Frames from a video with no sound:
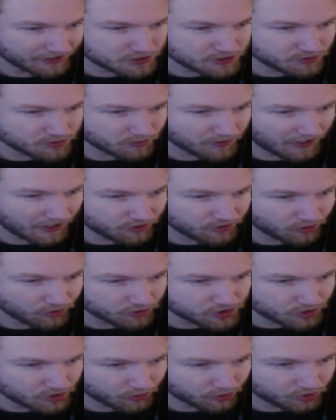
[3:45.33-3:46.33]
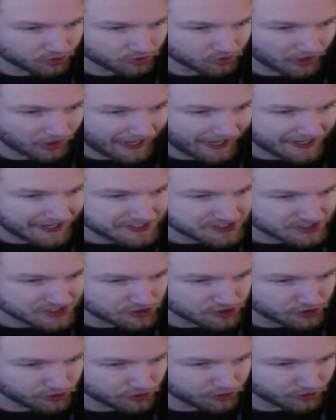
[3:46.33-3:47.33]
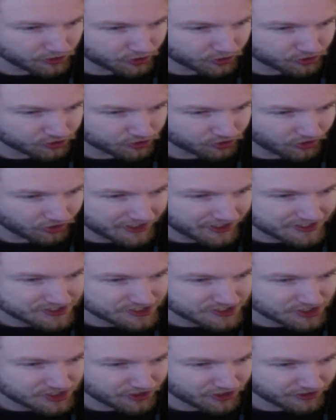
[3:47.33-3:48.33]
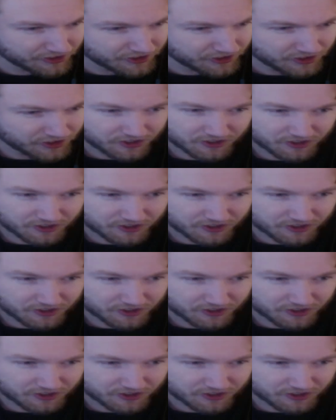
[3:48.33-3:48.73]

This one, so glass ear or glazier?